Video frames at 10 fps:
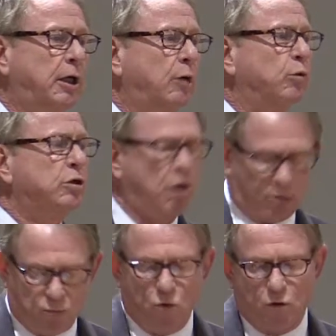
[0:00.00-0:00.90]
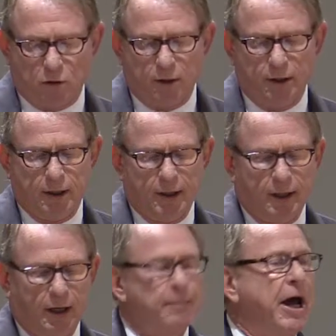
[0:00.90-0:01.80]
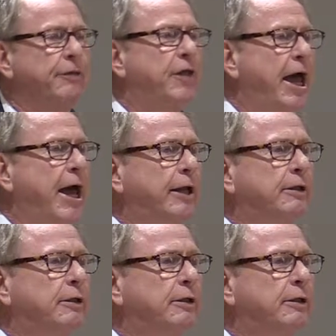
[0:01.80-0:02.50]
We'll talk more about that.